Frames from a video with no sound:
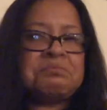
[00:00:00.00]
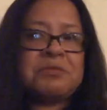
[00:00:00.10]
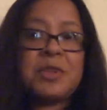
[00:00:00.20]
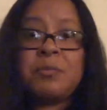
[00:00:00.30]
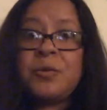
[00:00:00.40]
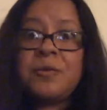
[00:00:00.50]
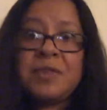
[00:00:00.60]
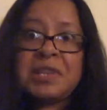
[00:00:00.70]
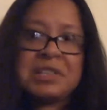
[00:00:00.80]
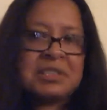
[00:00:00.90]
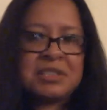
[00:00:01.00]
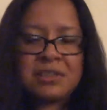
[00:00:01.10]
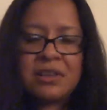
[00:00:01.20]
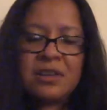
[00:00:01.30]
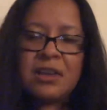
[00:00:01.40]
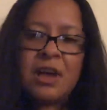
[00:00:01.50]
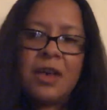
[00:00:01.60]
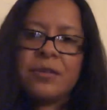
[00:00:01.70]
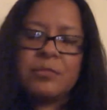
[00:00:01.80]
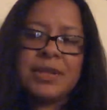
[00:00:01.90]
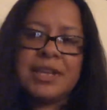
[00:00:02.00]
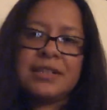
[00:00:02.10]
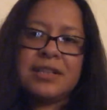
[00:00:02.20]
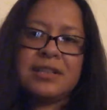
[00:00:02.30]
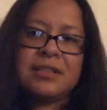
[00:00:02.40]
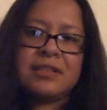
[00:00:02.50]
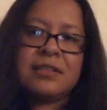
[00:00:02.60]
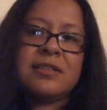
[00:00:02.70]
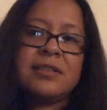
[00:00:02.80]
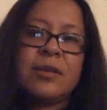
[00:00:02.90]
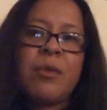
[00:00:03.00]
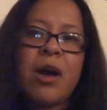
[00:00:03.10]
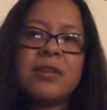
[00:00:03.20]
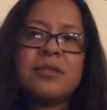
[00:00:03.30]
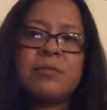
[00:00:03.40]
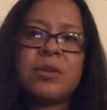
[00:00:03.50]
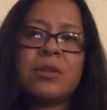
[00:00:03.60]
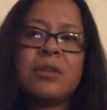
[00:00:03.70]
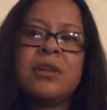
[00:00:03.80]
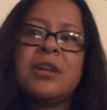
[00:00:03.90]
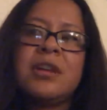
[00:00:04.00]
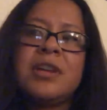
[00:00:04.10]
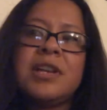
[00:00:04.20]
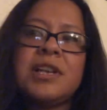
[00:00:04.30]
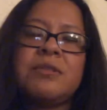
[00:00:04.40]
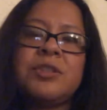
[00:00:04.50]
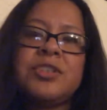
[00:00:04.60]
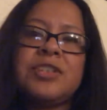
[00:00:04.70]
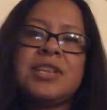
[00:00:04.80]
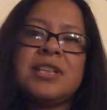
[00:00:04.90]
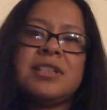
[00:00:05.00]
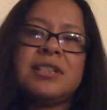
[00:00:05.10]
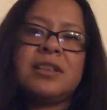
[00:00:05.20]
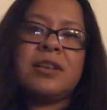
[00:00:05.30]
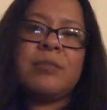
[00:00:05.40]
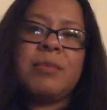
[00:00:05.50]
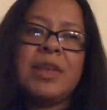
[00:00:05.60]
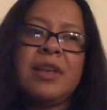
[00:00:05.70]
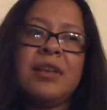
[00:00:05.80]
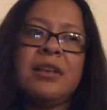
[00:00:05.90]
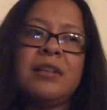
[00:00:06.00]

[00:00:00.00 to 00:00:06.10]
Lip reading: the movies, other places. It's still possible. It was just a big